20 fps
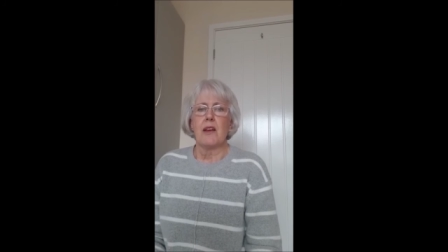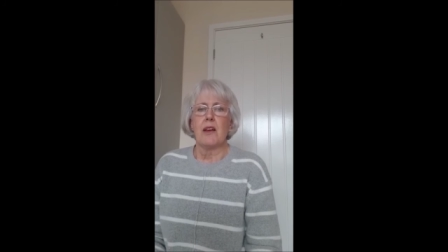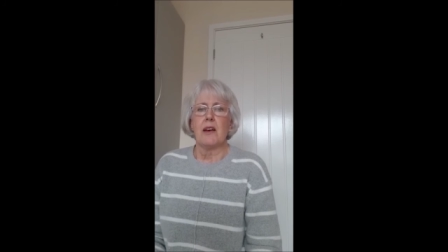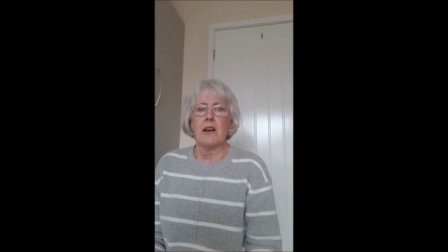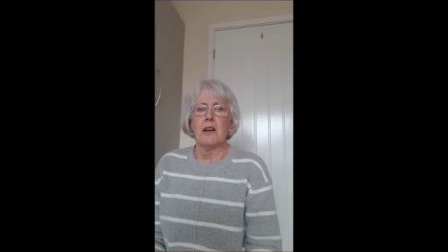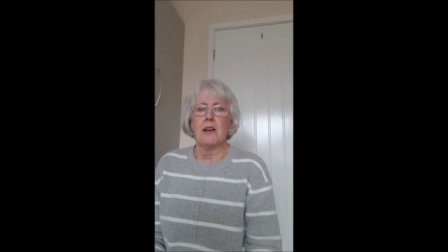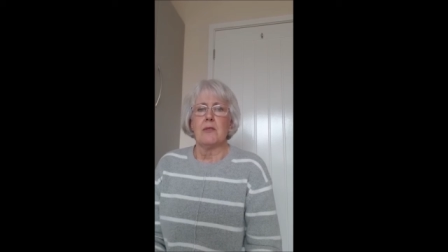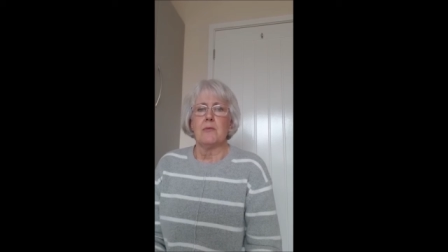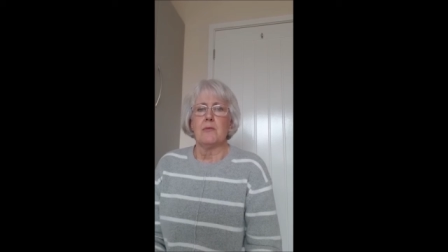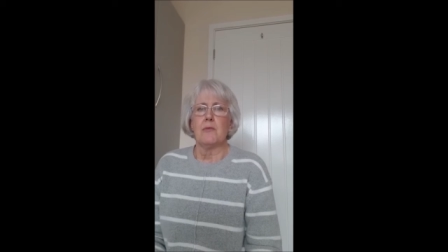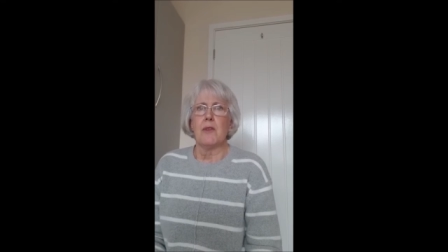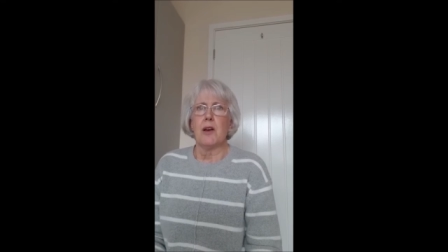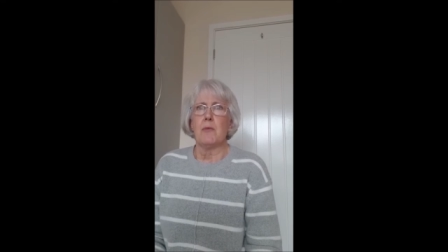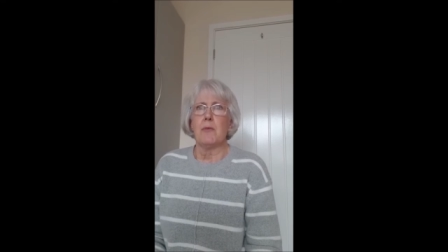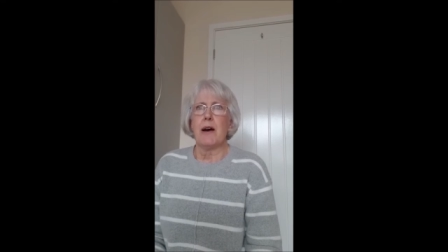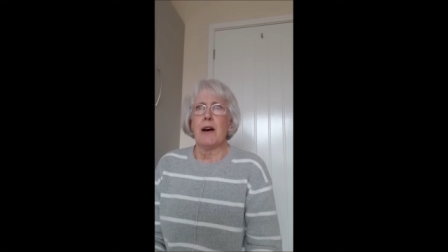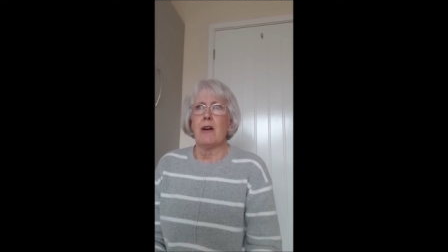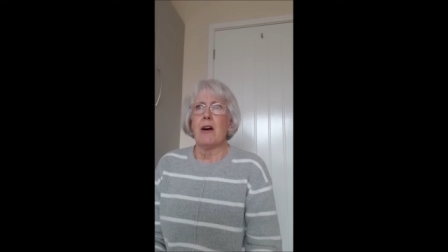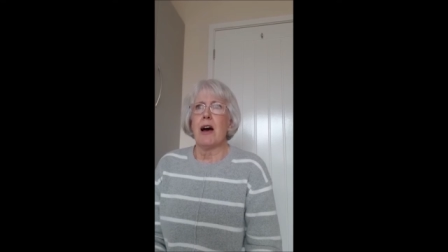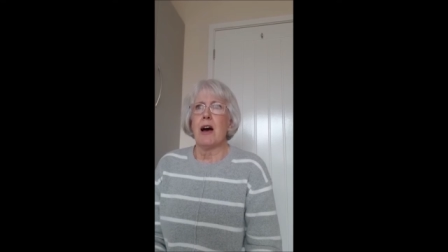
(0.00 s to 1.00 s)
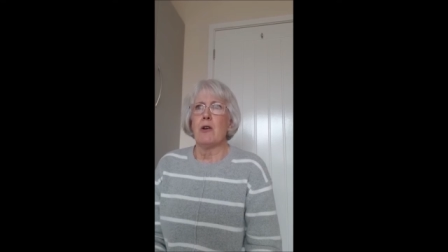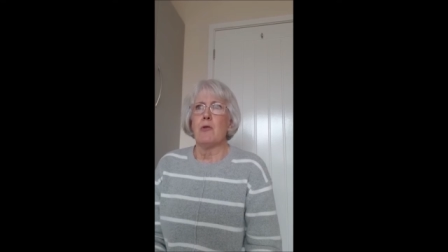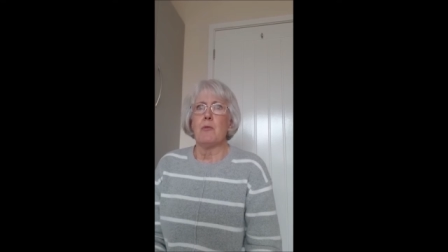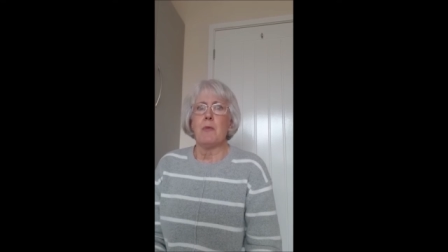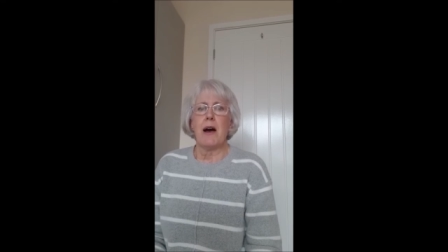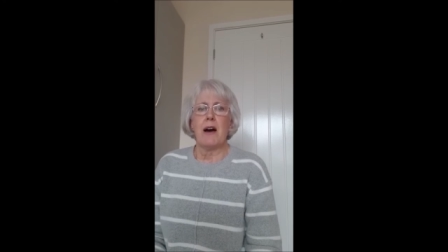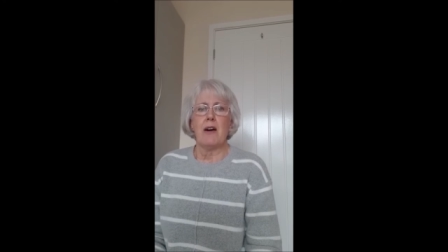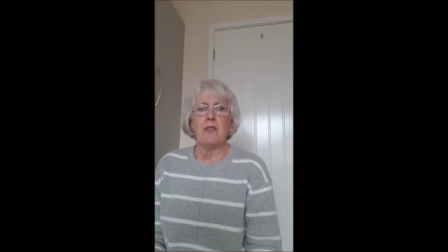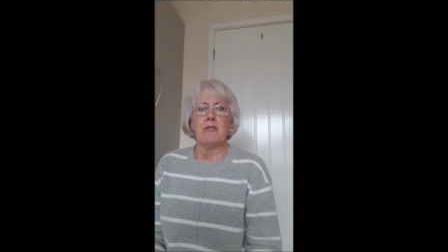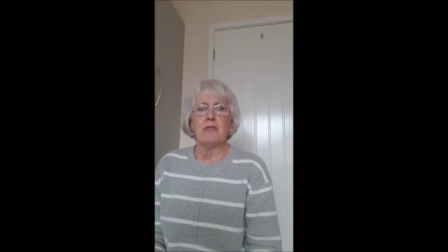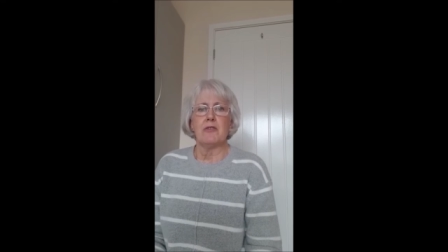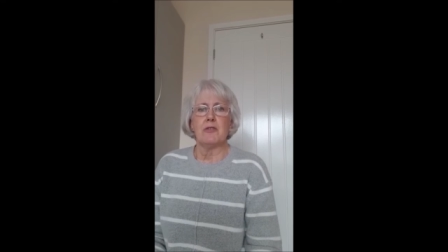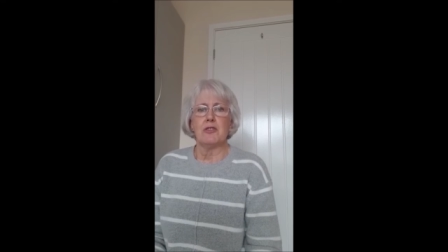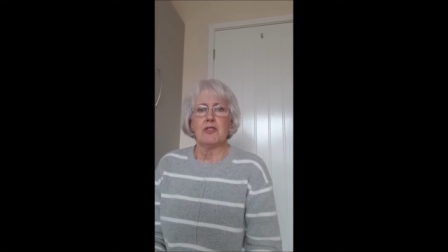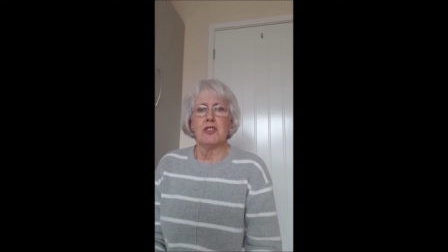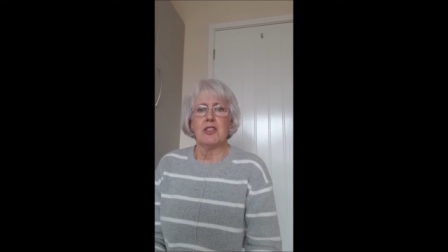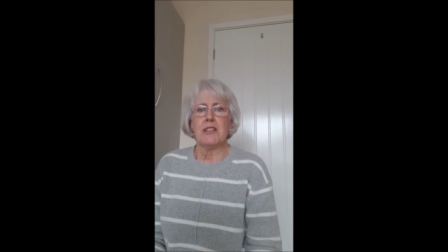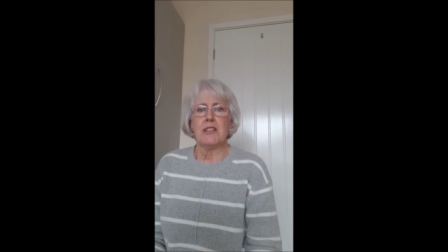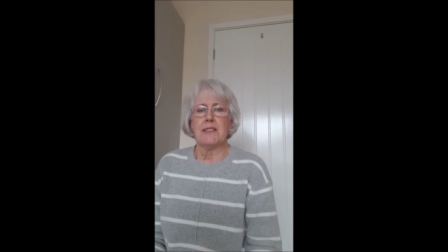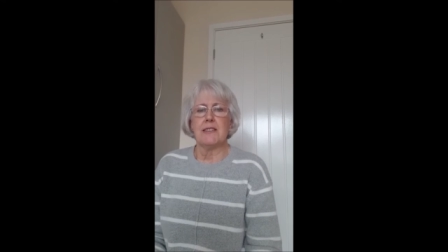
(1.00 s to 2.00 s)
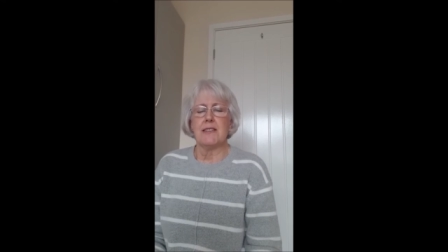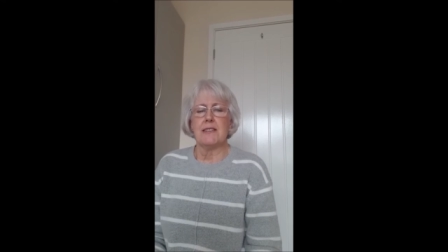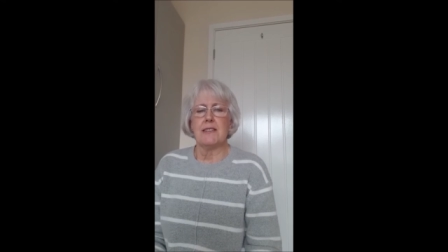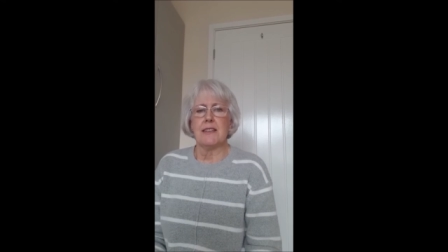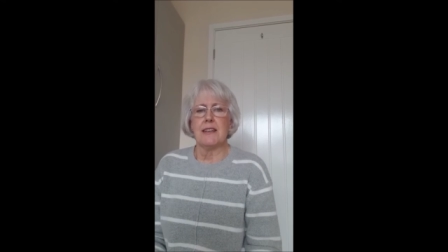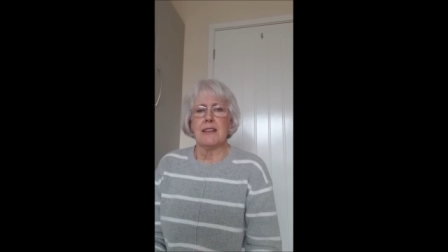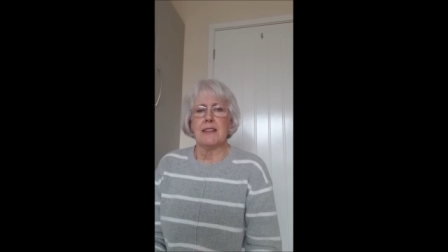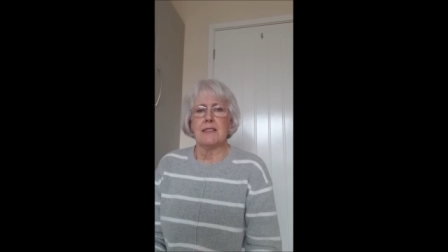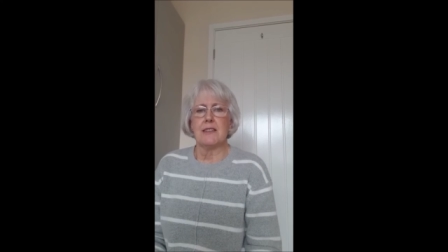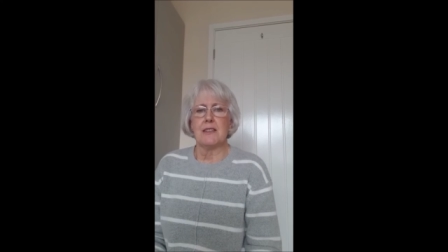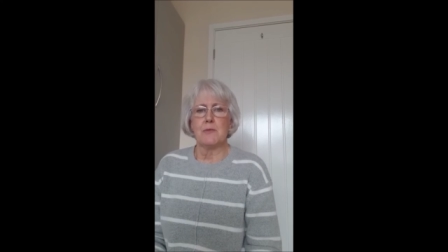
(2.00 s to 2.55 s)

um, about how powerful Jesus is,